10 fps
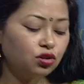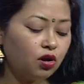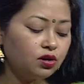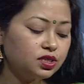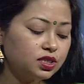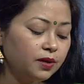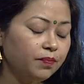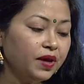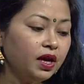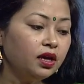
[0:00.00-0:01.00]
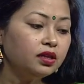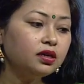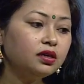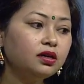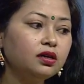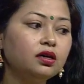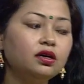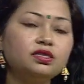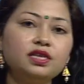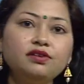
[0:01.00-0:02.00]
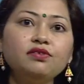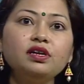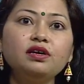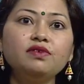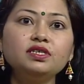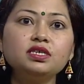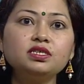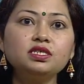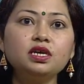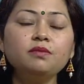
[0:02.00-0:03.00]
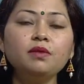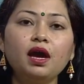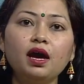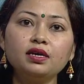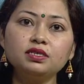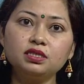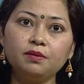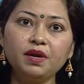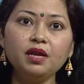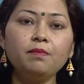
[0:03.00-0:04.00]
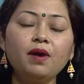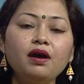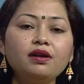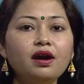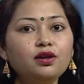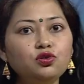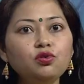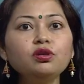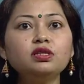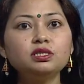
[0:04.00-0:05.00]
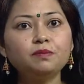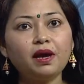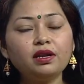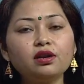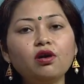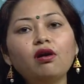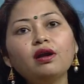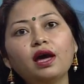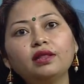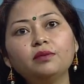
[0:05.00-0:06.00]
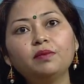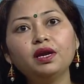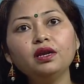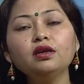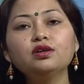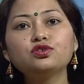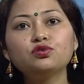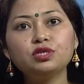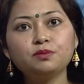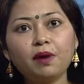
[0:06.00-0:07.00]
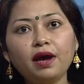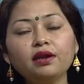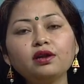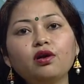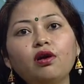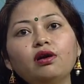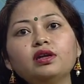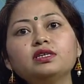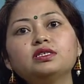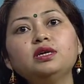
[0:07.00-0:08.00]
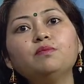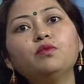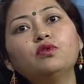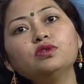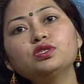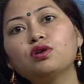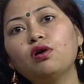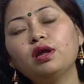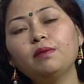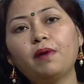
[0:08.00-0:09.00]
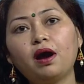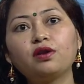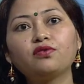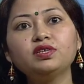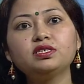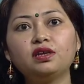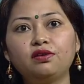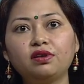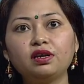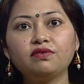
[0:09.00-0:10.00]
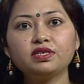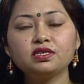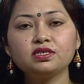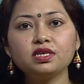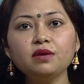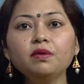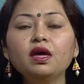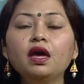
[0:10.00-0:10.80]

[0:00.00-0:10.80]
thoughts. The uh, central nervous system as the main part are two the spinal cord and the brain. So, spinal cord is the most caudal part of the central nervous system